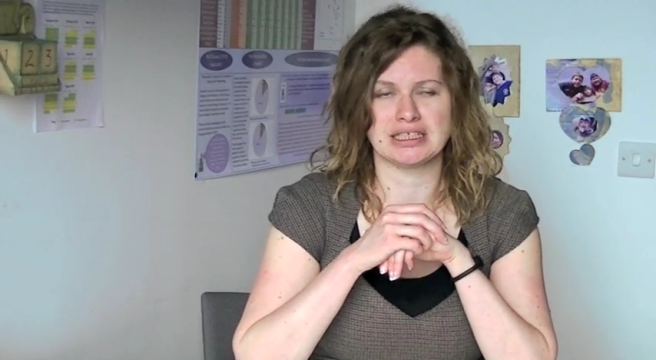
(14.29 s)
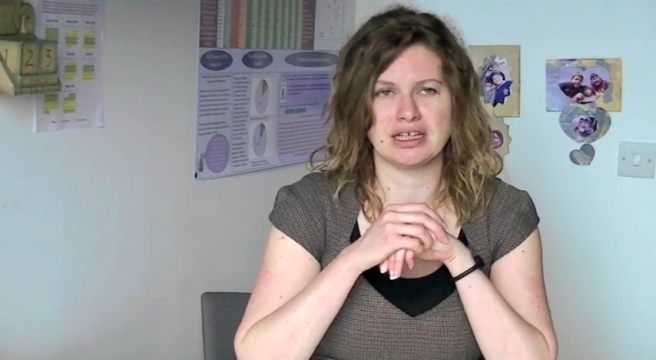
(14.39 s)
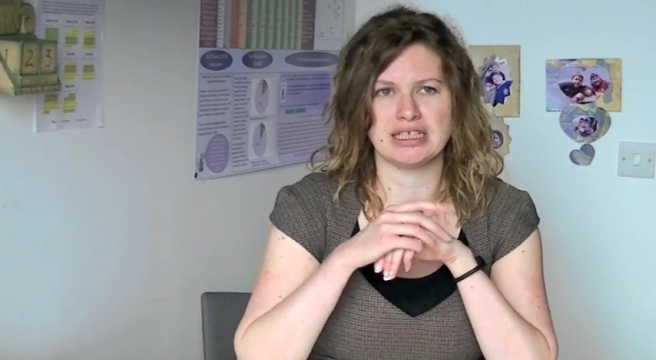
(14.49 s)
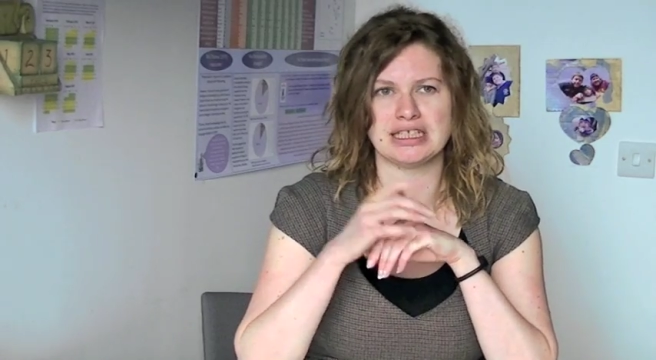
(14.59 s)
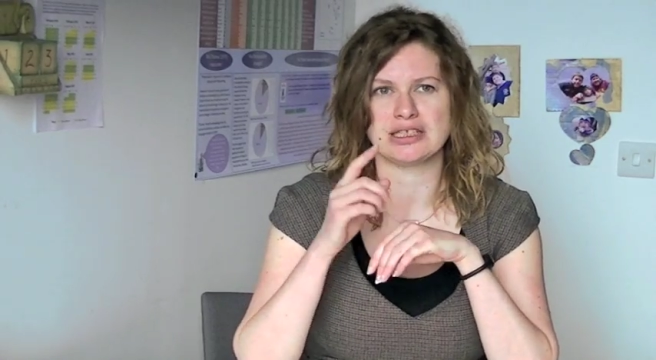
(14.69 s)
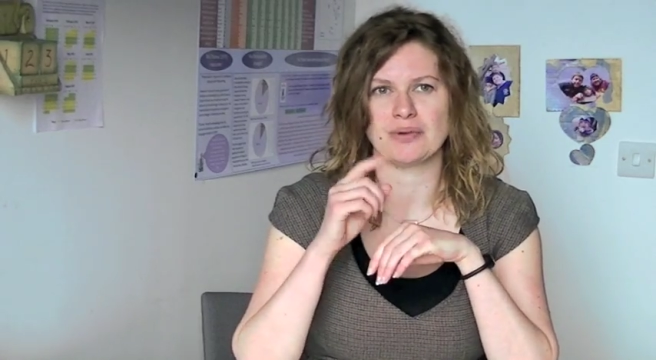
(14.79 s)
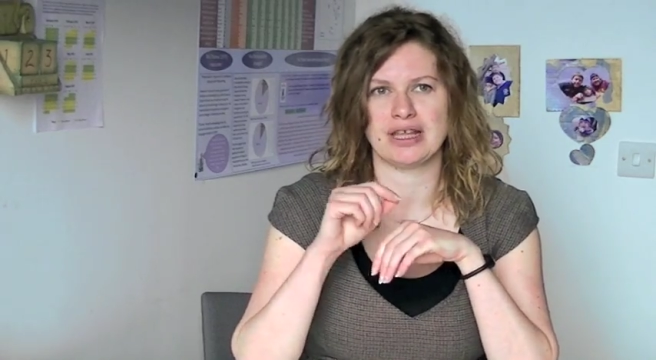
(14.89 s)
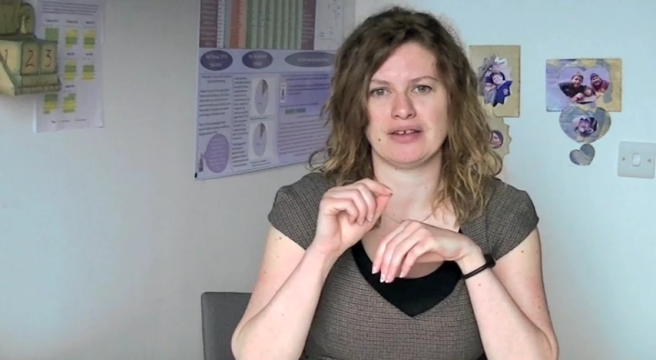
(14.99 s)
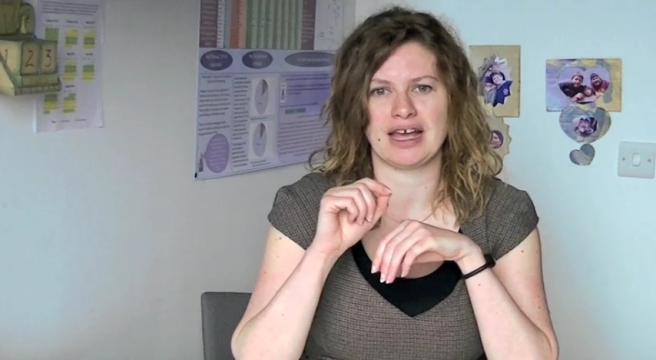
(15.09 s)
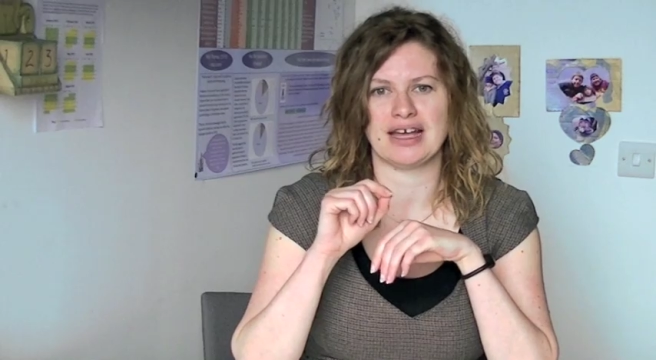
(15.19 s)
So this is where
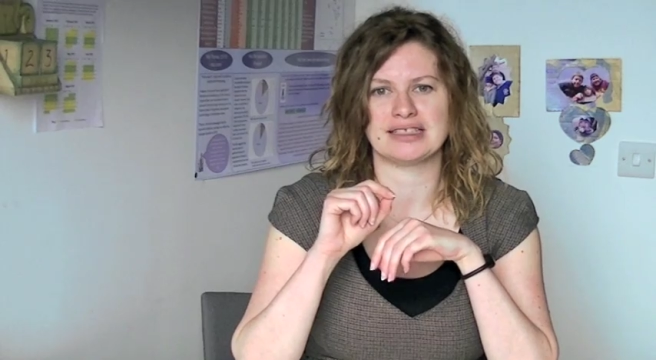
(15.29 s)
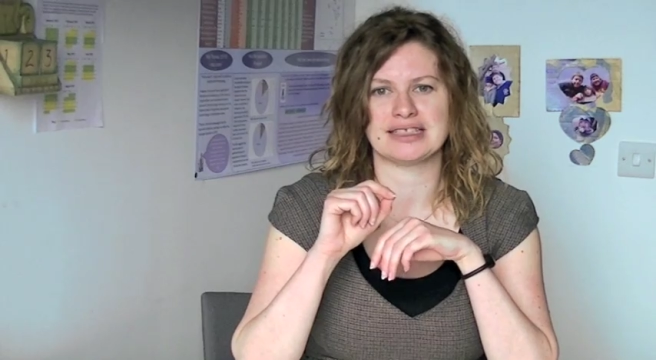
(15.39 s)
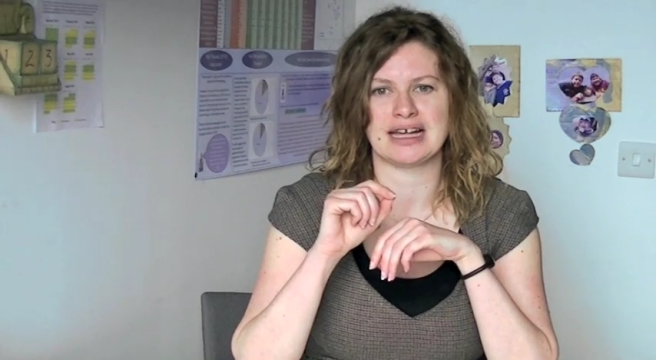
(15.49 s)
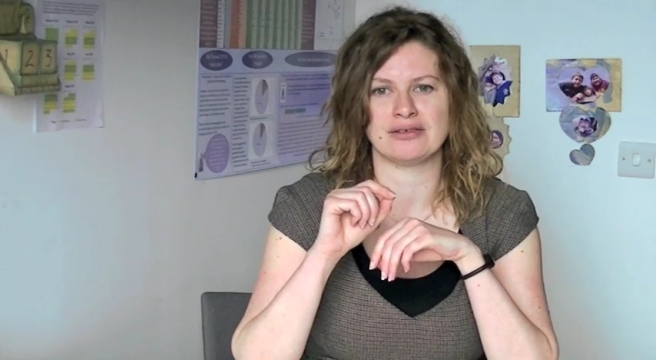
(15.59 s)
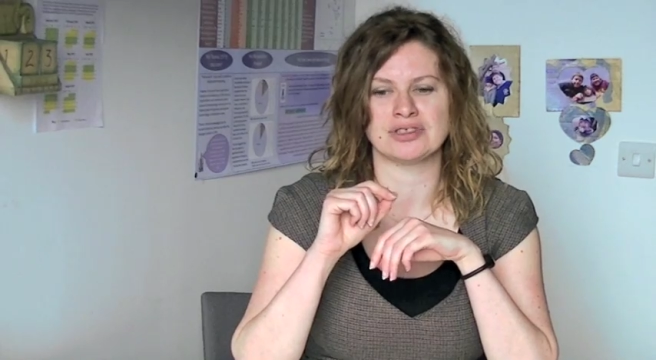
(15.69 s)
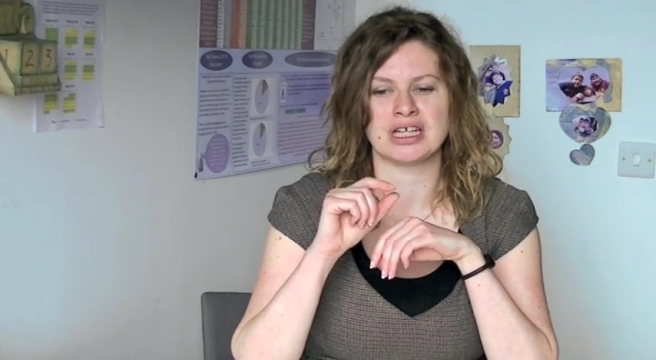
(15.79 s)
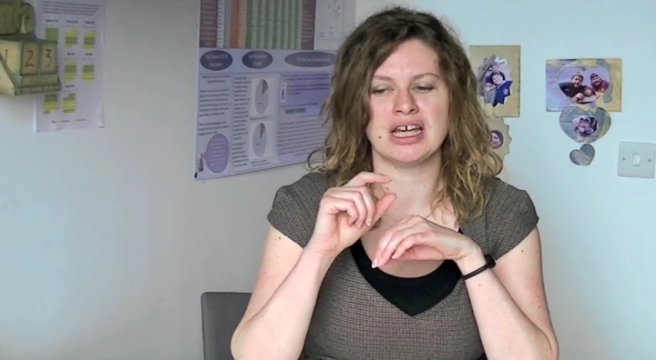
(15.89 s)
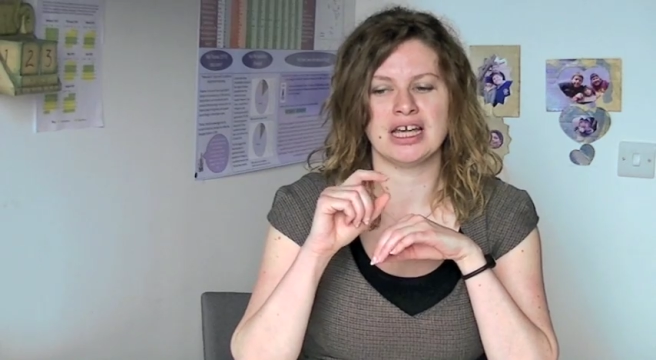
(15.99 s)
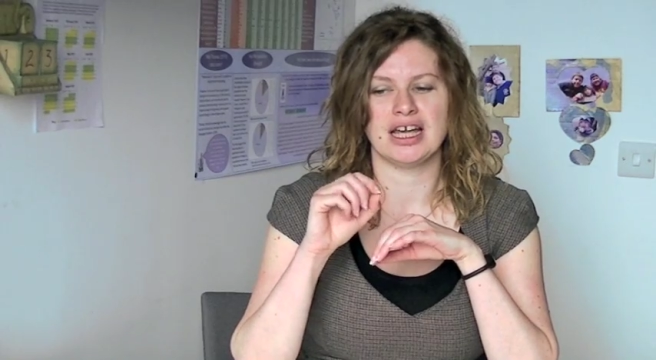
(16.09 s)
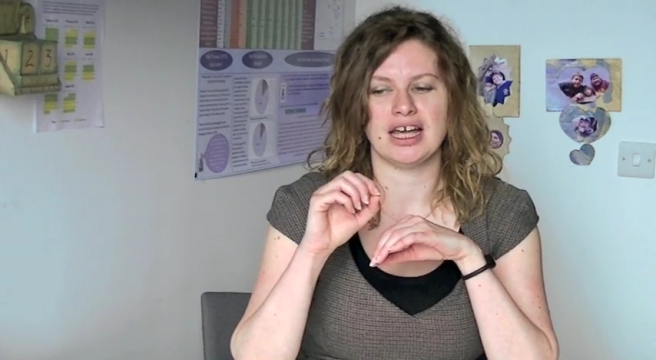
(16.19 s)
you get a sound
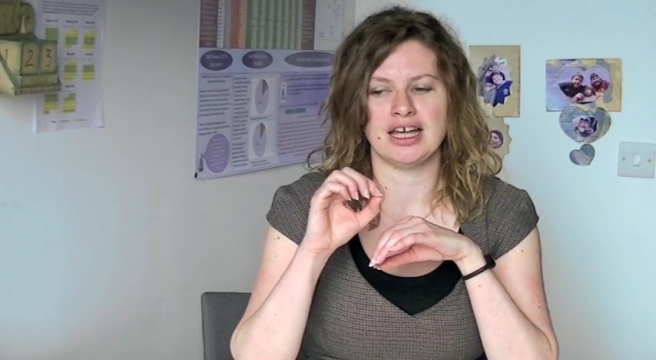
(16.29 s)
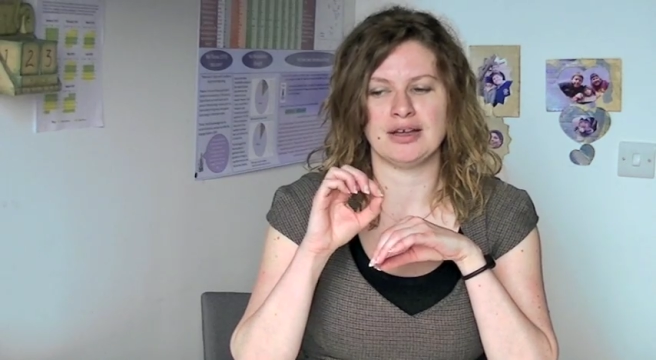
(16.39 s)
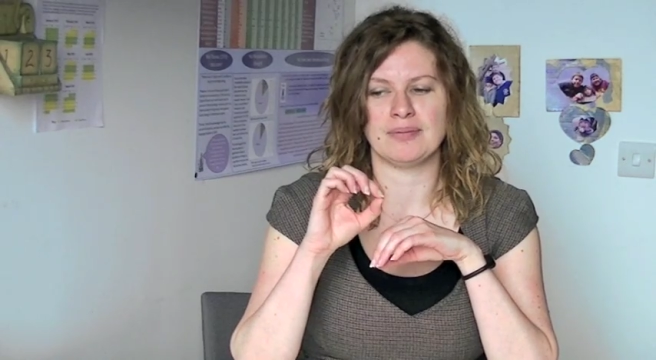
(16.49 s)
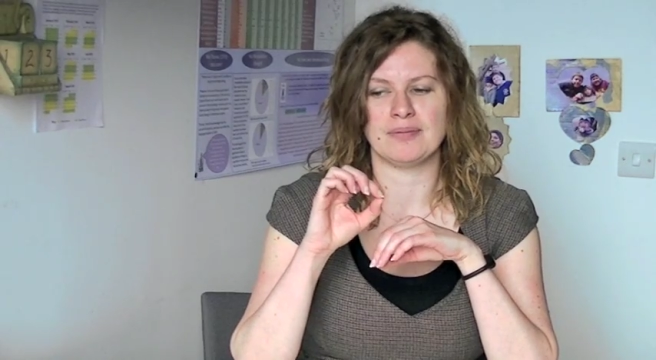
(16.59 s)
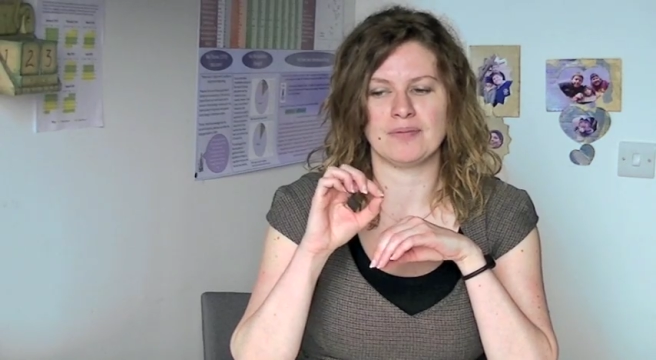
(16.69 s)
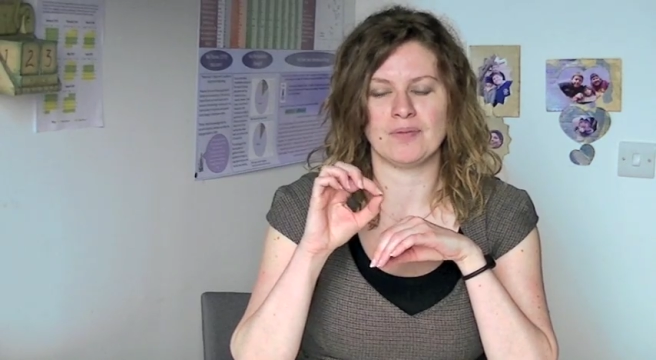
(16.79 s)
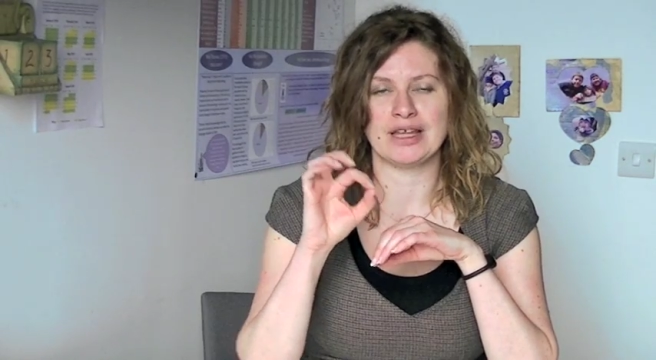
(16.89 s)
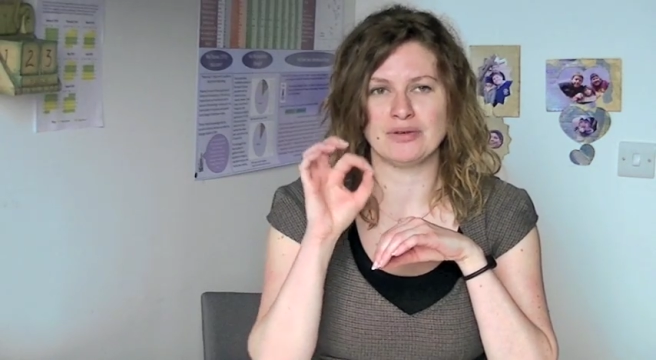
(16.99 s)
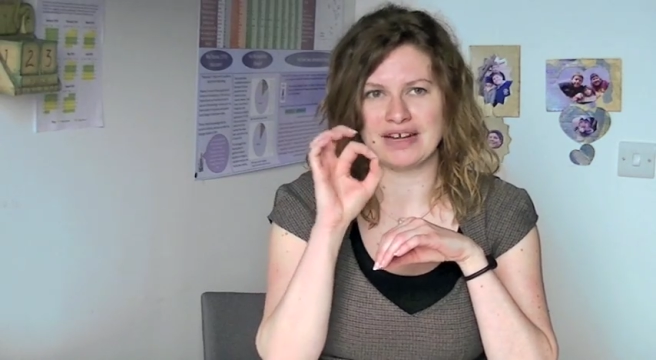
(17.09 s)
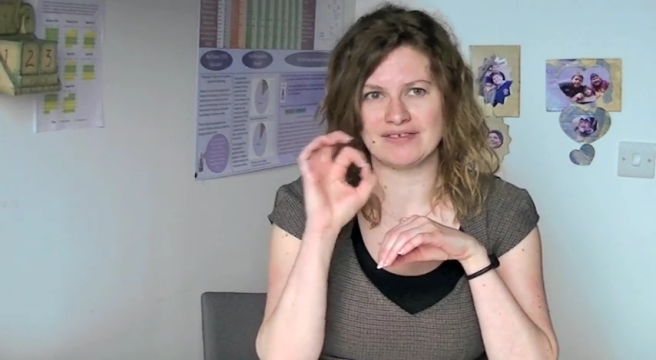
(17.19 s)
where
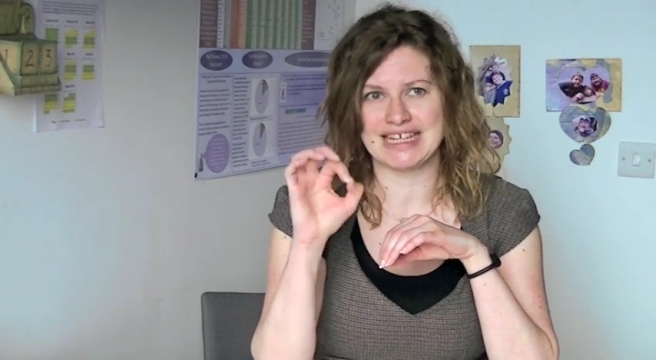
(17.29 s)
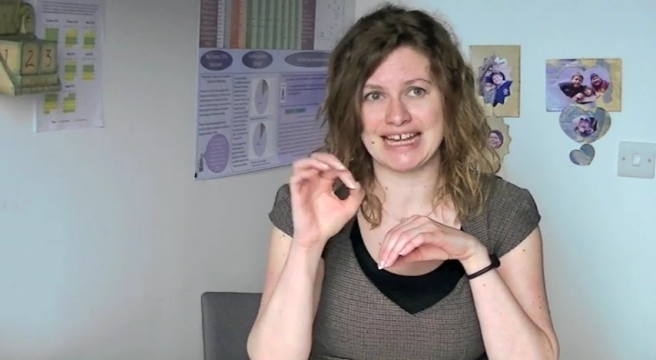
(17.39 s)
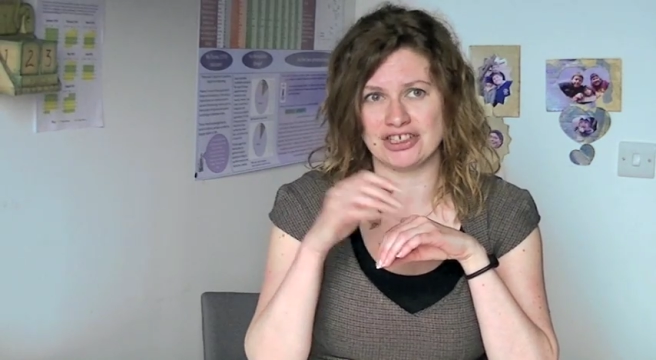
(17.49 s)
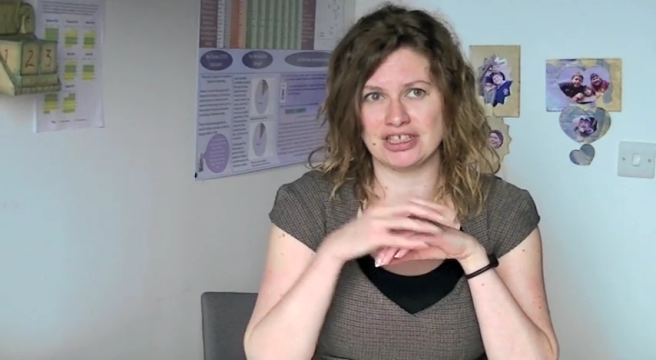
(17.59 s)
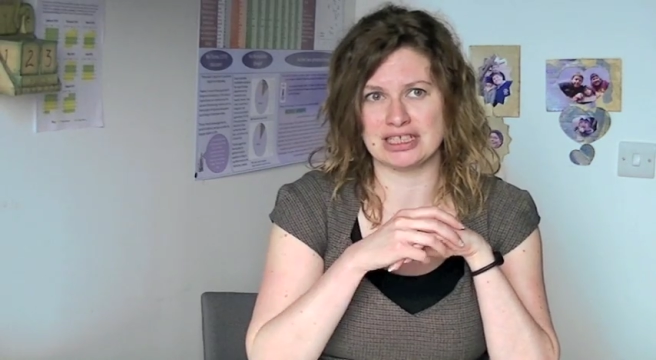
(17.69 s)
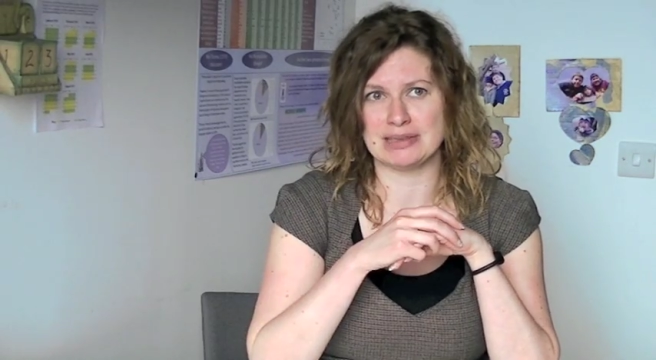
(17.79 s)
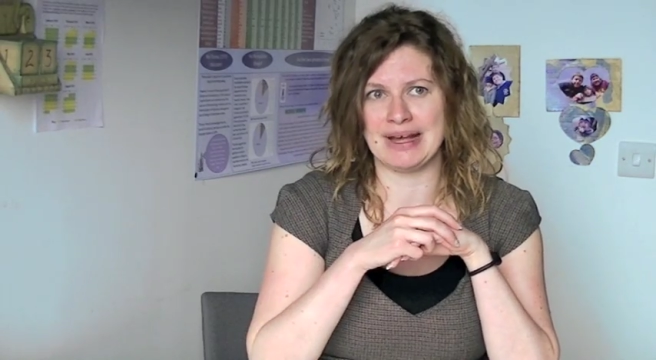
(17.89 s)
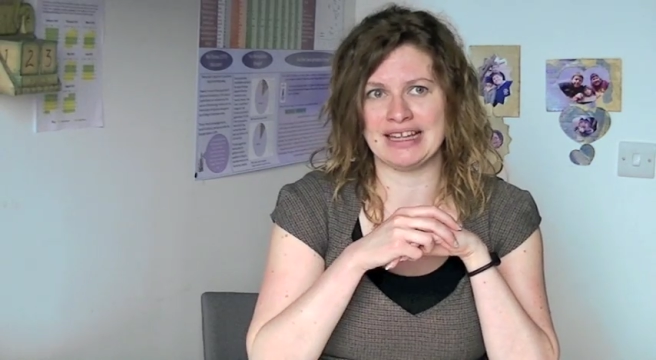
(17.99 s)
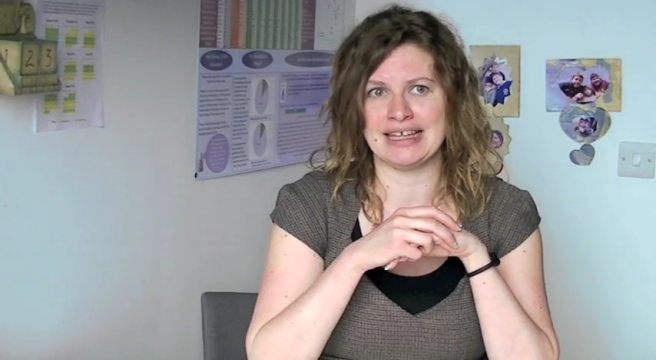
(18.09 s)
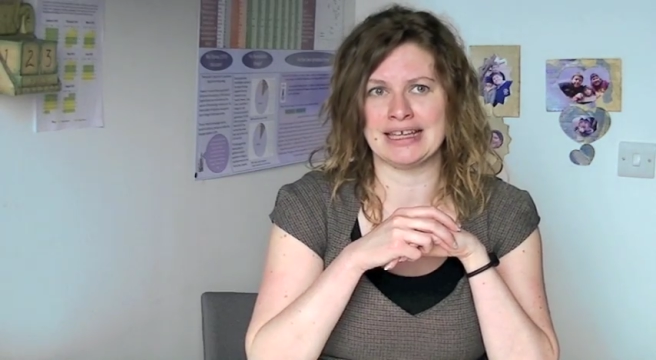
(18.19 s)
you would have TH in the
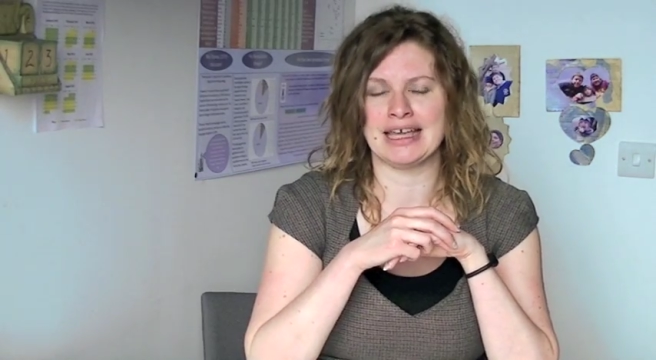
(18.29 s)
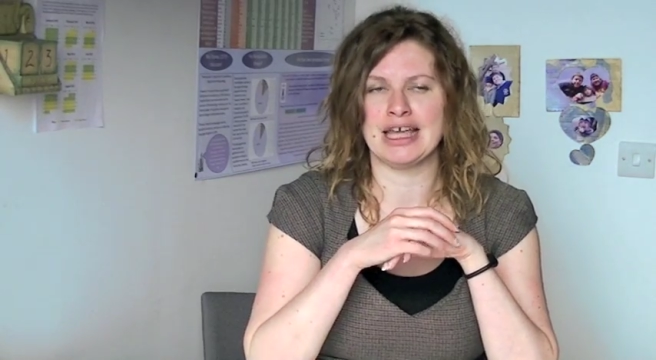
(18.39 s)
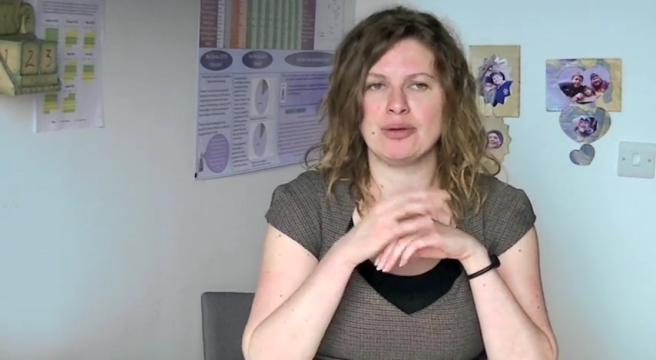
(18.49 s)
spelling